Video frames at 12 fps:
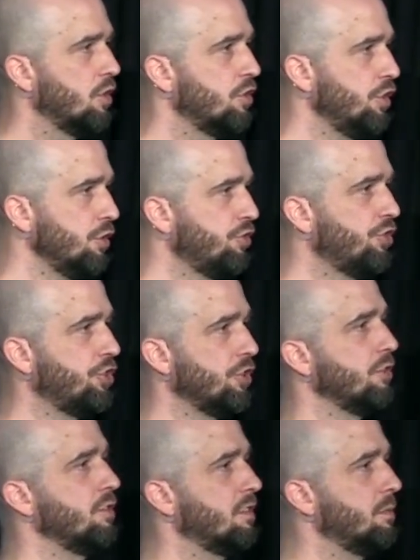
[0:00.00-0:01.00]
do you
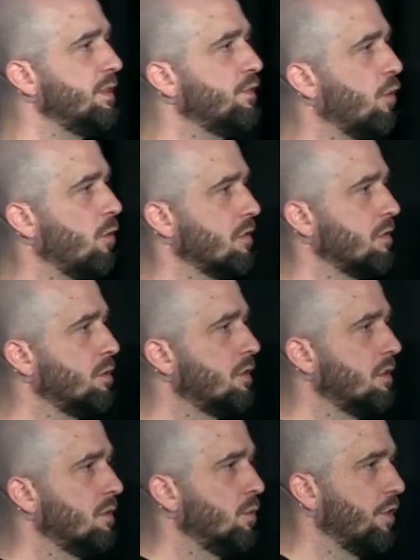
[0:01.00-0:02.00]
choose to be
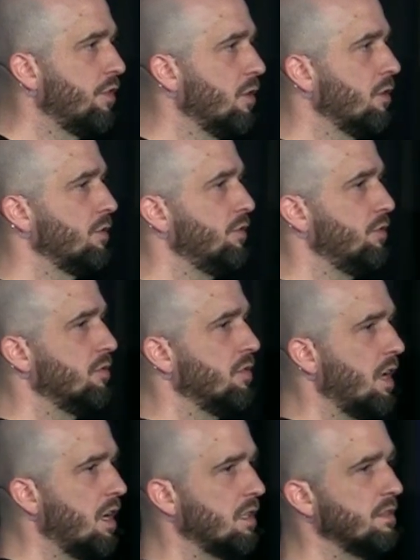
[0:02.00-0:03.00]
vulnerable with those you
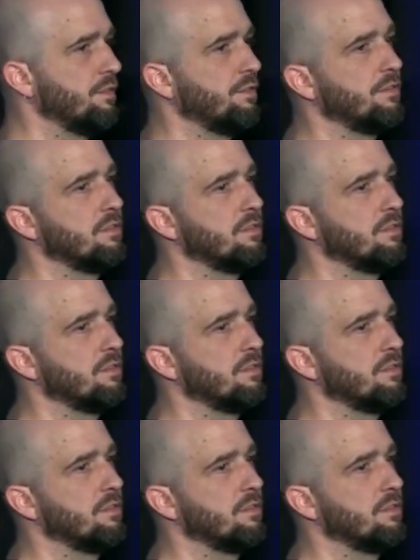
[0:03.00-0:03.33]
love,